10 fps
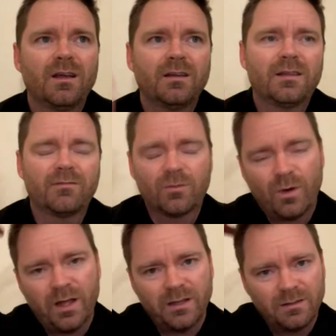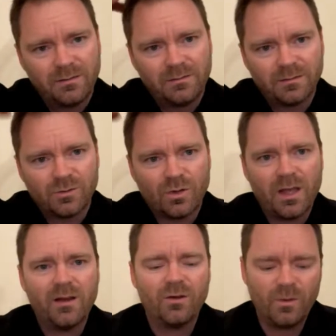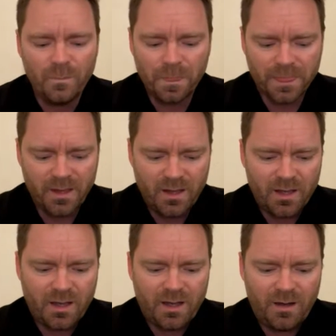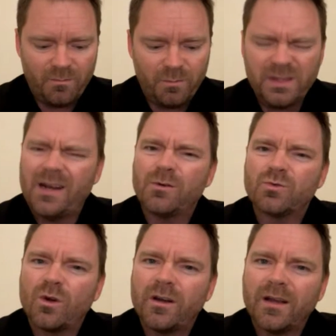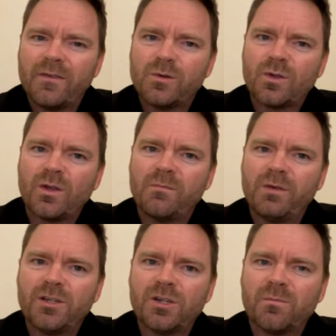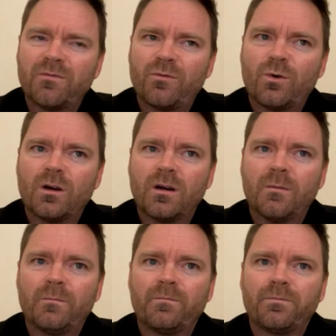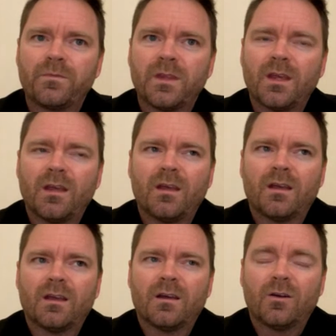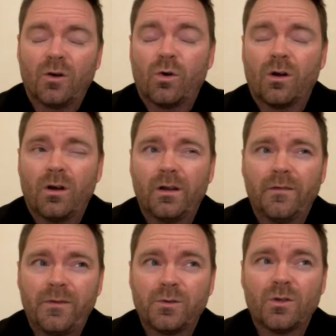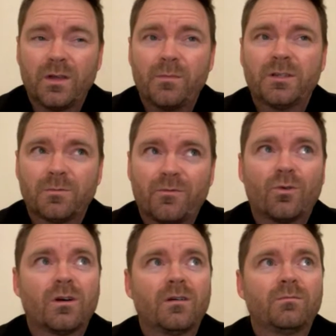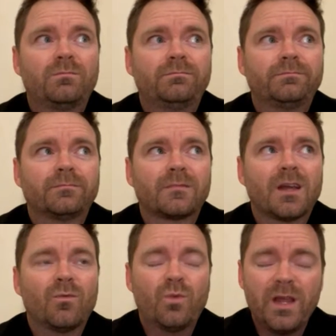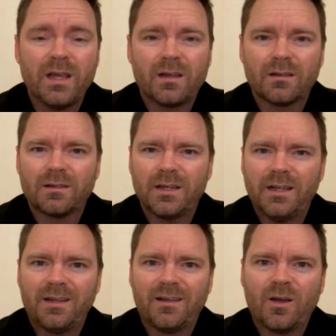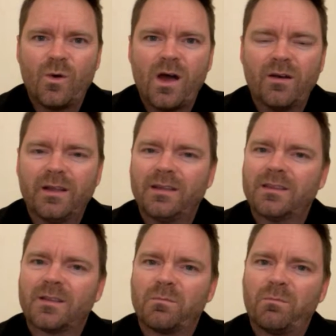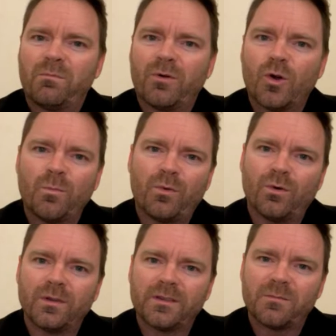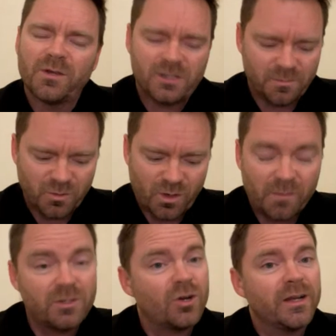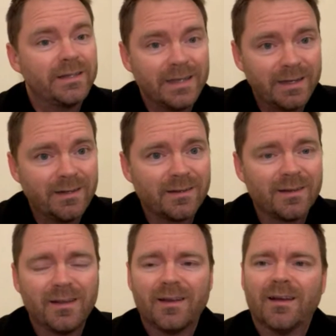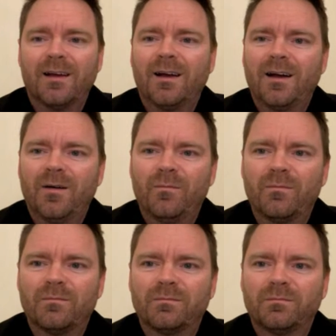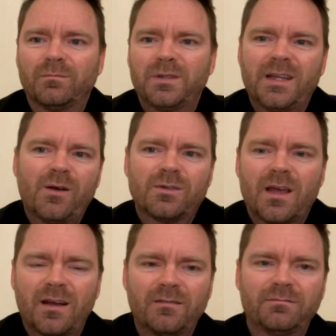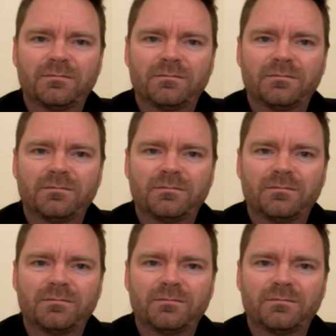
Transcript: they have the red zucchetto. But then I was wondering if he was only bishop or if he was only a bishop for a week, did he go out and get the purple that the bishops wear? I'm sure he didn't. But then I was kind of